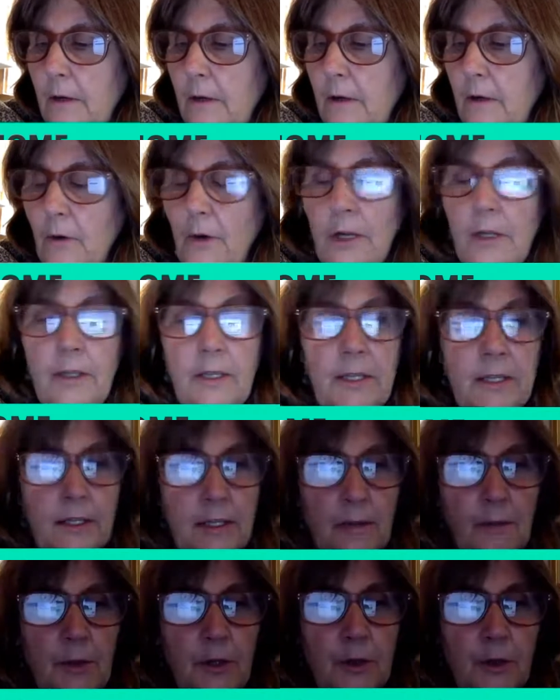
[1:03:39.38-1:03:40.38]
or at least
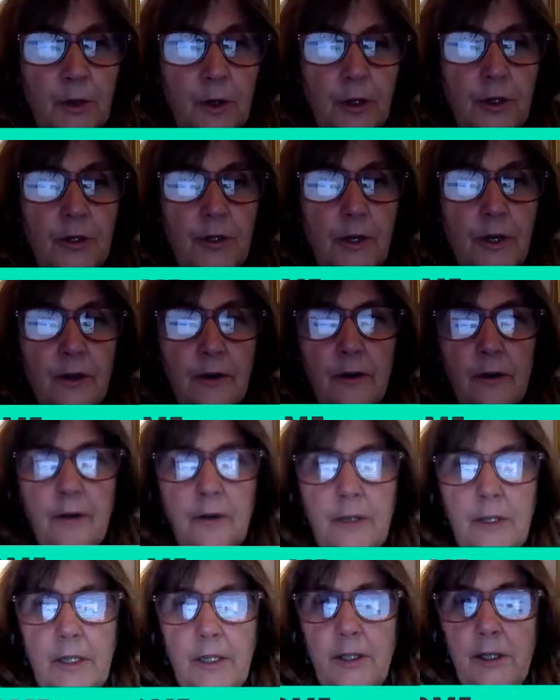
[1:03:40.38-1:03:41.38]
some of the cooks are
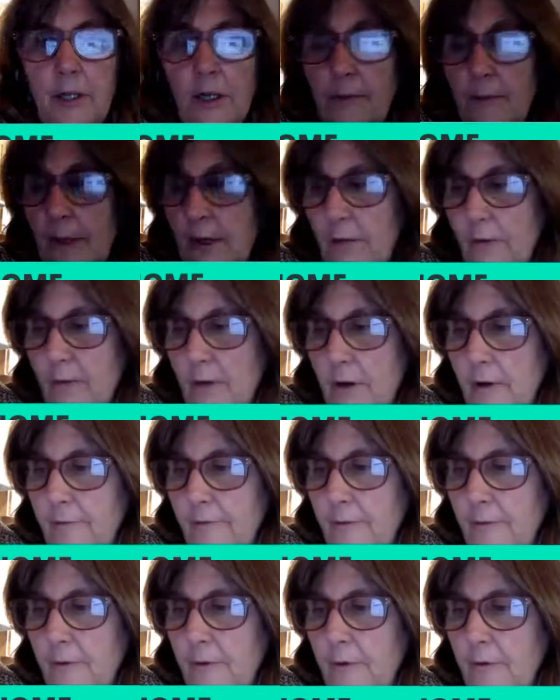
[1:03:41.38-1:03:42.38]
teaching about raw
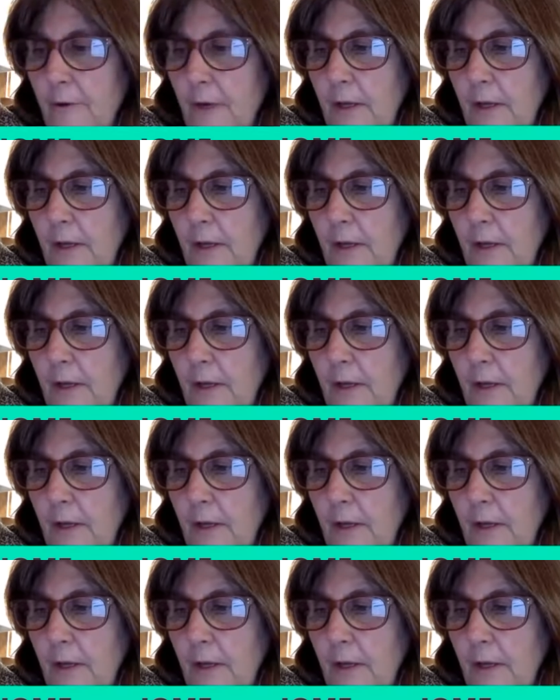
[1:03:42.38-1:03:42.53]
food.